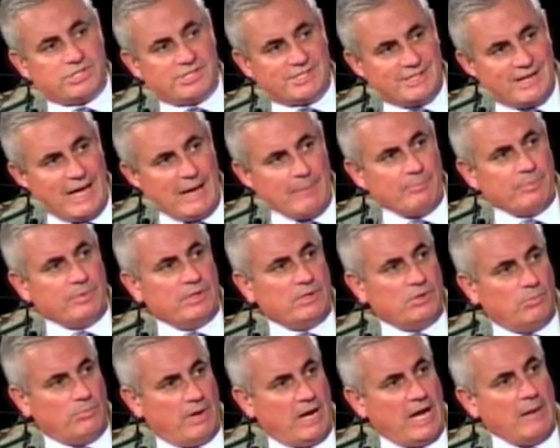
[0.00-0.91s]
stop the
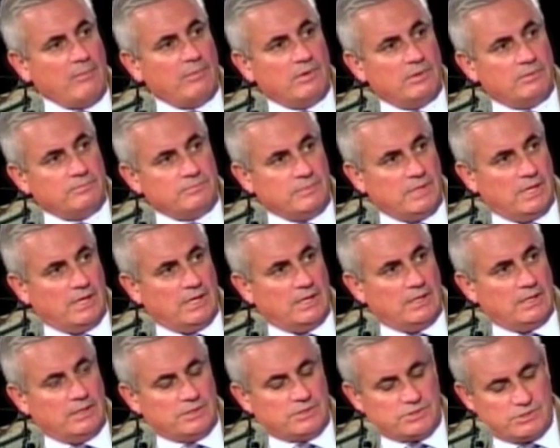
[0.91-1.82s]

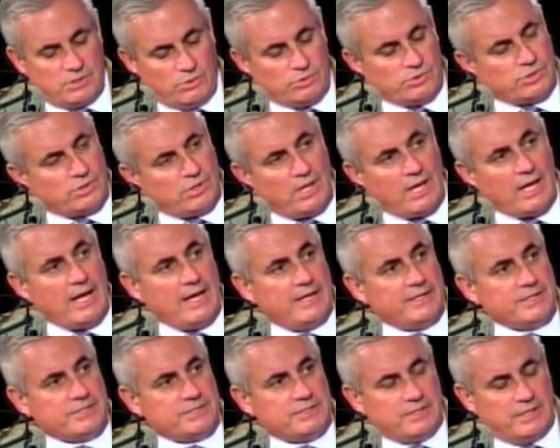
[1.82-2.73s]
Obama
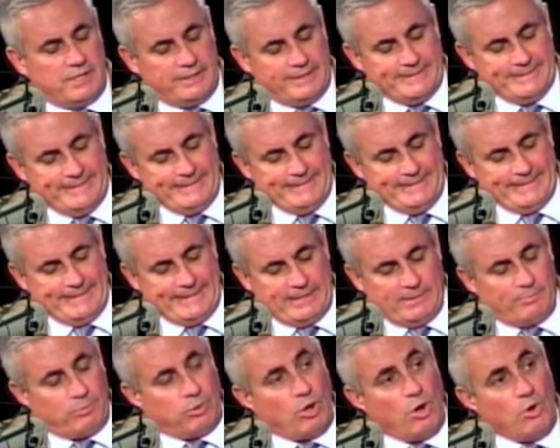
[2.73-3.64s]
socialized
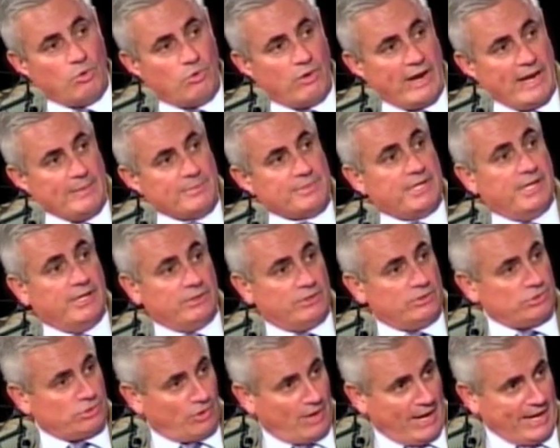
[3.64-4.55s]
programs in
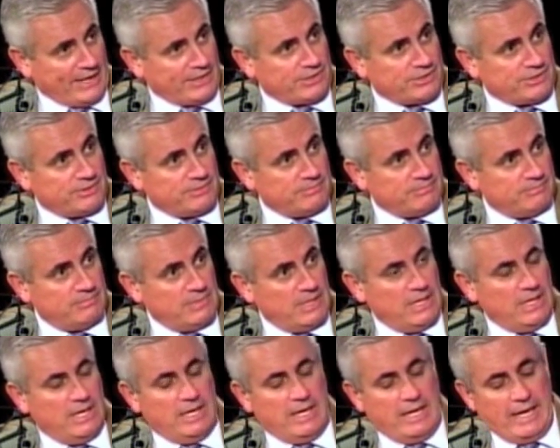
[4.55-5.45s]
their tracks
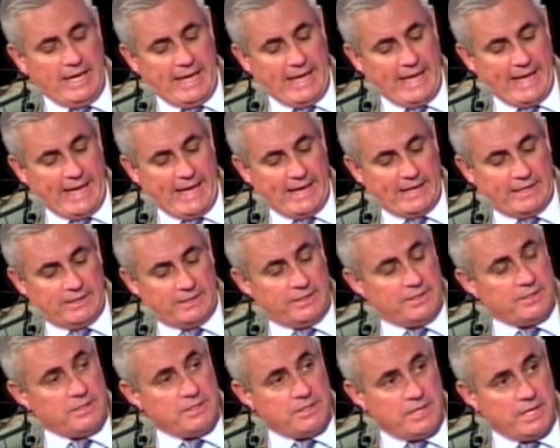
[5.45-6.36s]
and
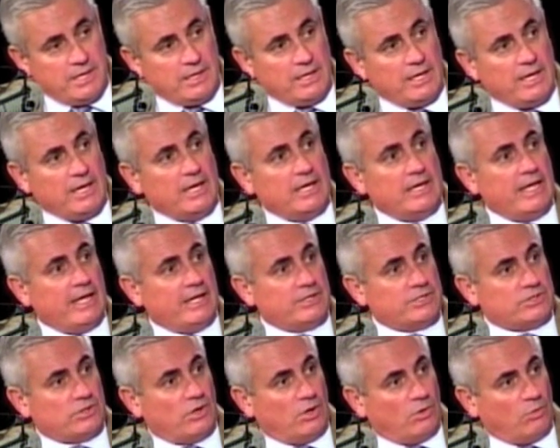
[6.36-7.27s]
get in
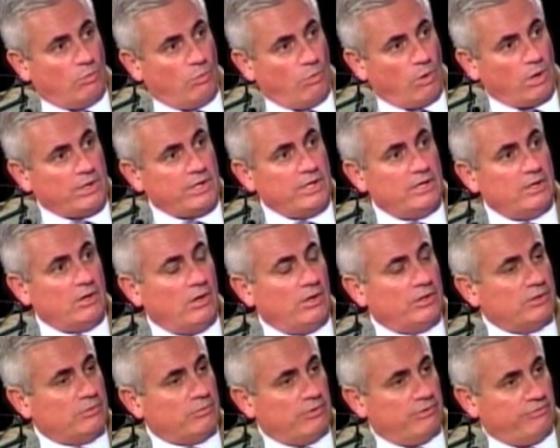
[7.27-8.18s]
and start working
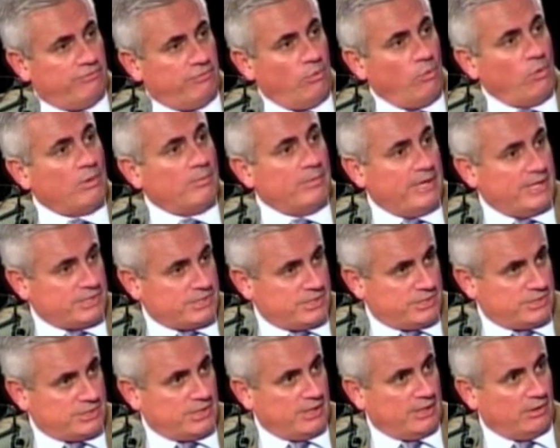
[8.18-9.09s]
on the reform
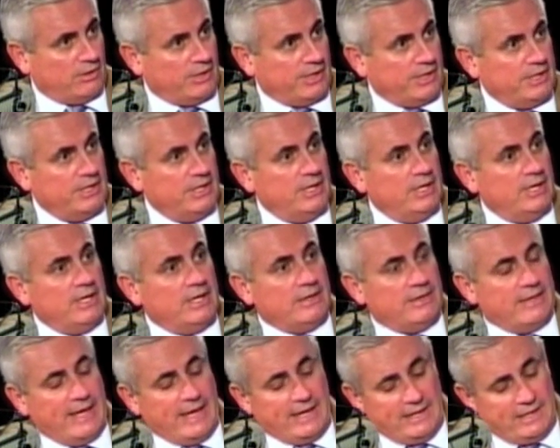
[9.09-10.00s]
necessary
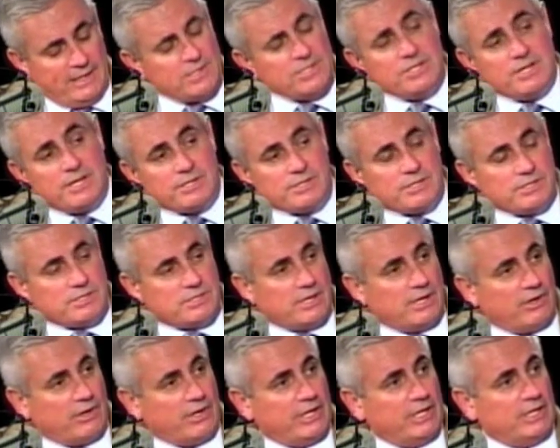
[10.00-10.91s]
that is
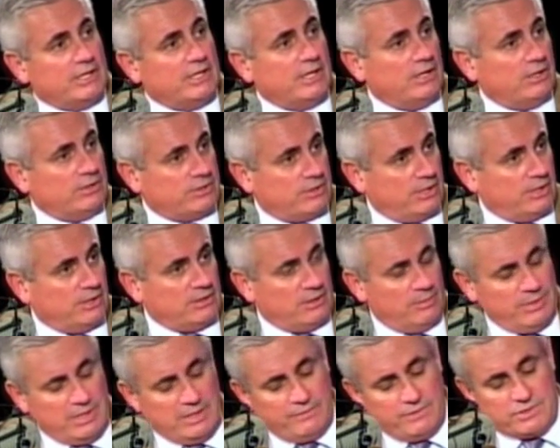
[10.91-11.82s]
necessary in health care.
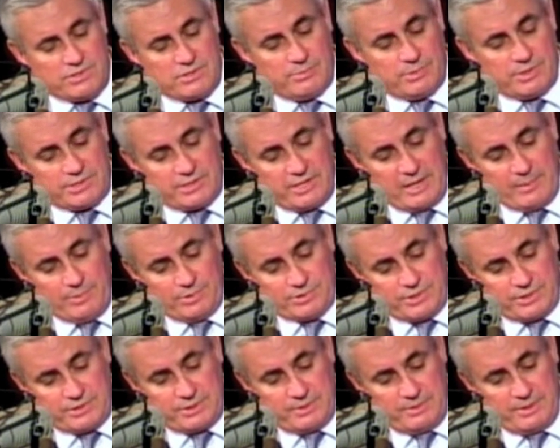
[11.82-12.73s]
Let me give you some
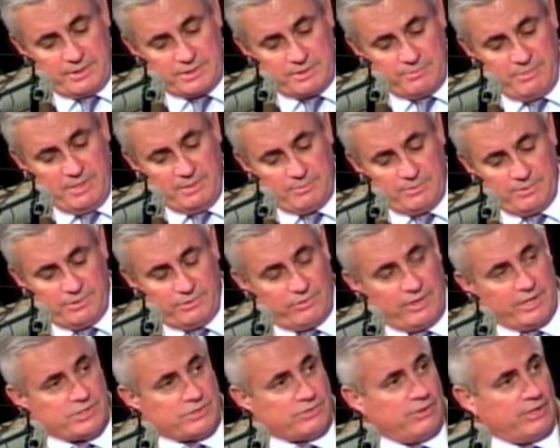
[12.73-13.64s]
examples. As a member of the
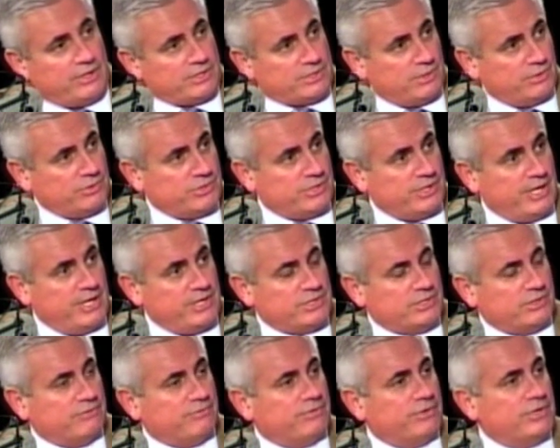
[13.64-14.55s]
Restaurant
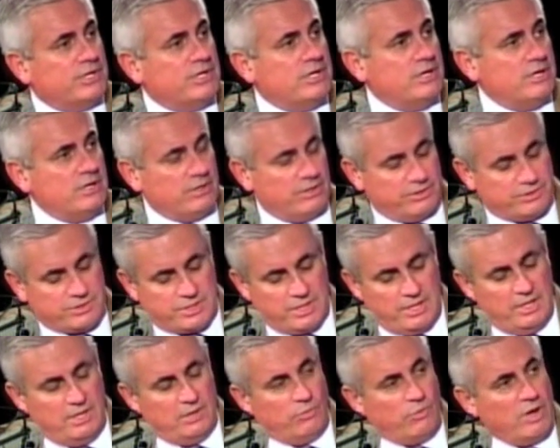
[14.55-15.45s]
Association, for years,
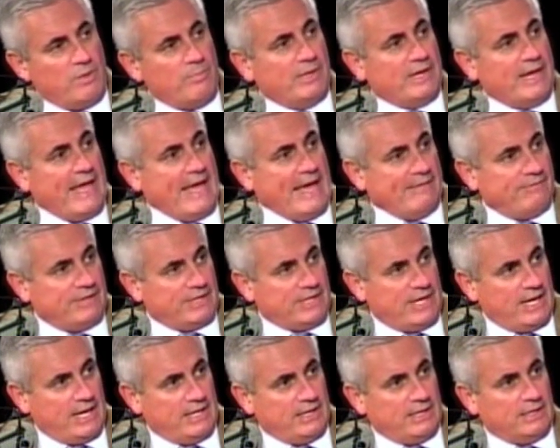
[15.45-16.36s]
we've been
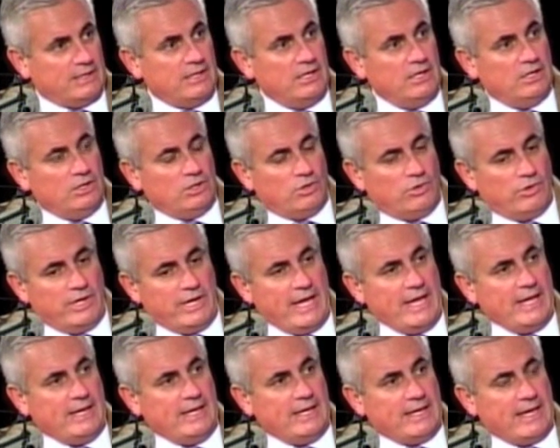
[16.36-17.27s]
advocating
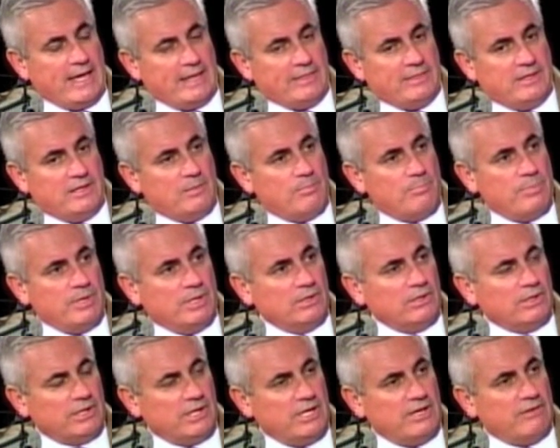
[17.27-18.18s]
creating the
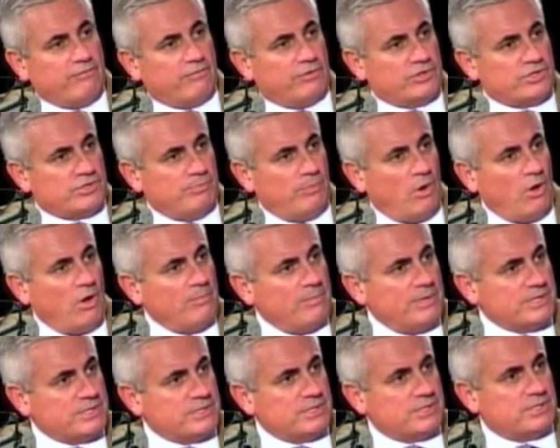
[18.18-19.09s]
ability for small
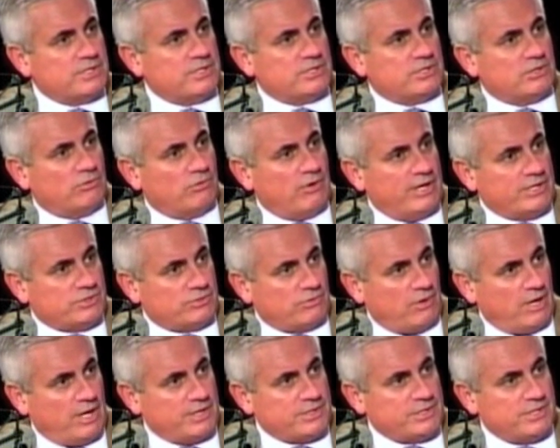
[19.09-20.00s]
businesses and
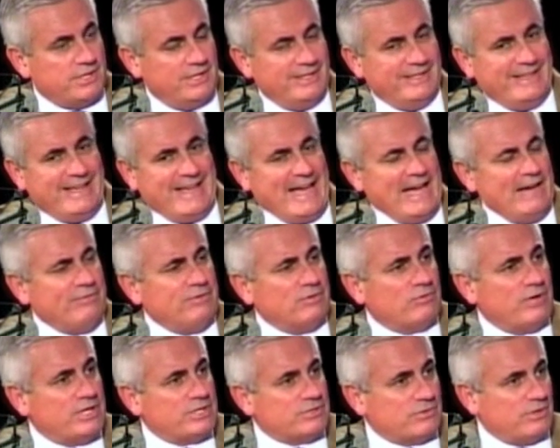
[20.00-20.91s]
restaurants. Half
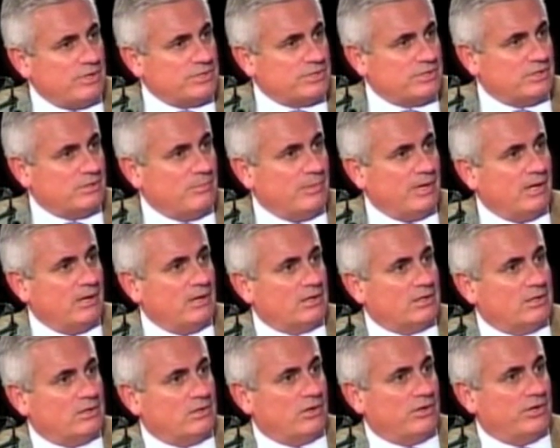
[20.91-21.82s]
the restaurants in
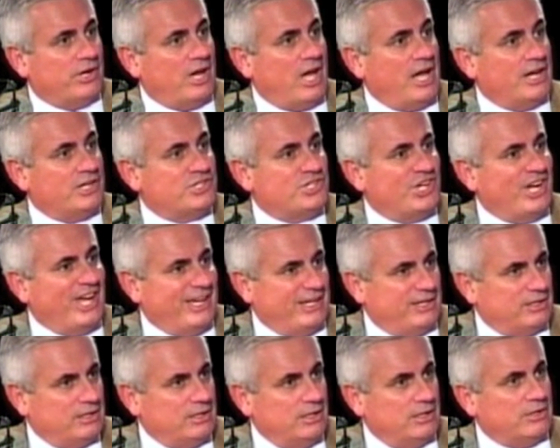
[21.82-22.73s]
America are
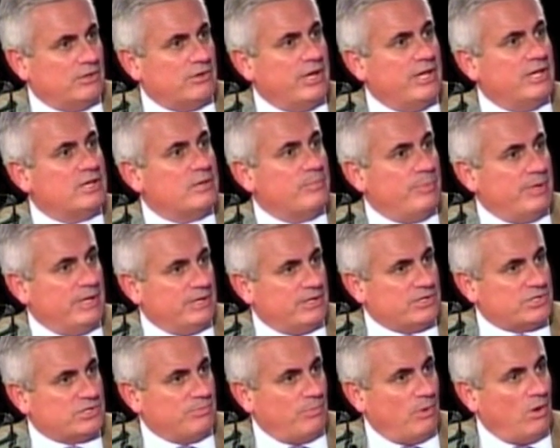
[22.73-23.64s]
non-chain. They're
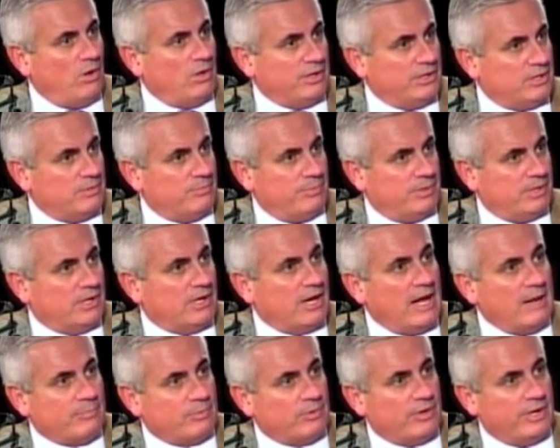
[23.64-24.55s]
independent, small independent
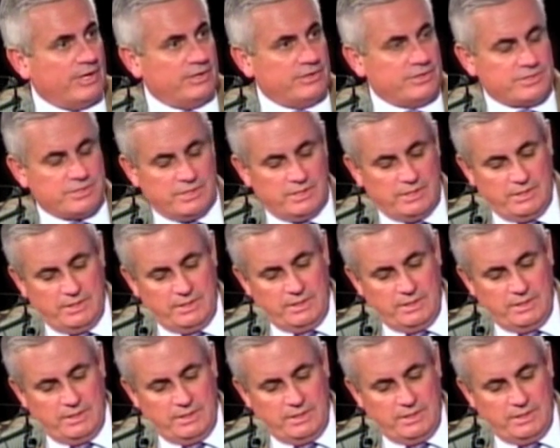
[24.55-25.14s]
operators.